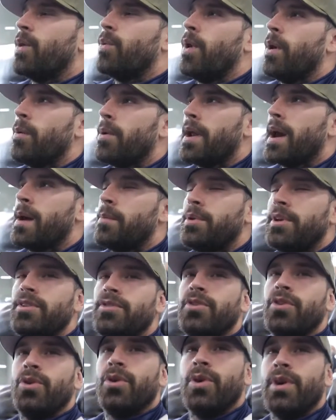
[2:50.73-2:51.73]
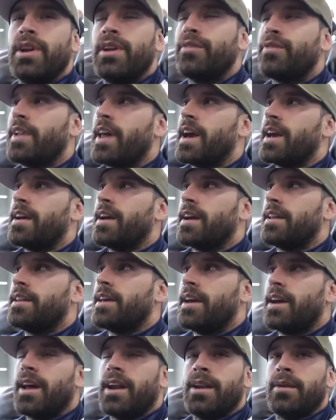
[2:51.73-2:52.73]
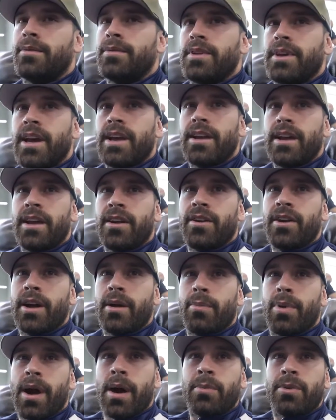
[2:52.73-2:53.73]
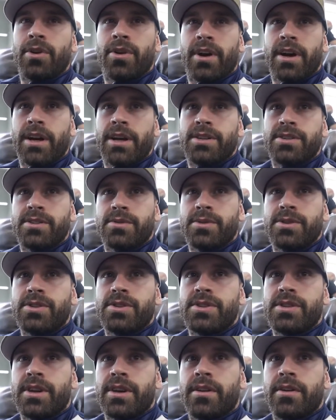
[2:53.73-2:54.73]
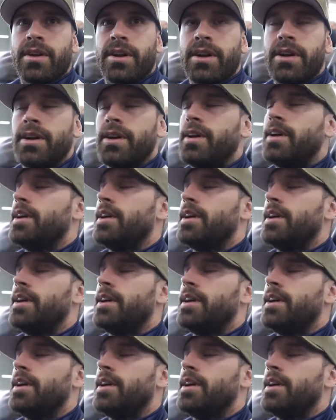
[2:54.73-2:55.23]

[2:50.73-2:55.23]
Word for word: like, what trainer? would I be doing if, like, the, I didn't get internet popular, I guess is what you're saying. Yeah.